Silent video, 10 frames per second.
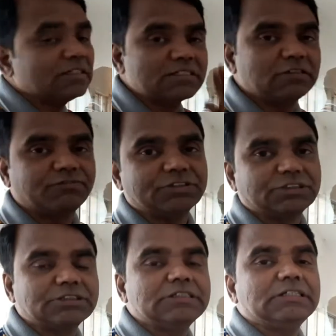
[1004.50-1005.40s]
the
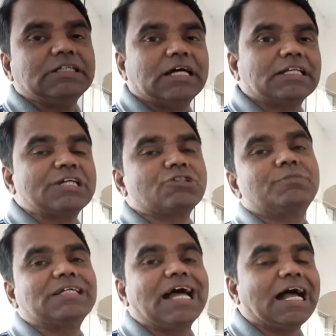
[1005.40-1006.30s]
surfaces, and I should
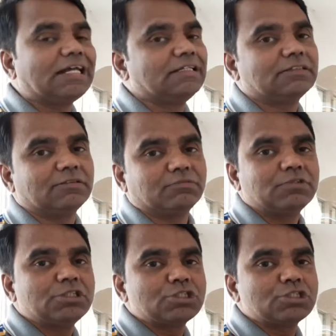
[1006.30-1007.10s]
be adding them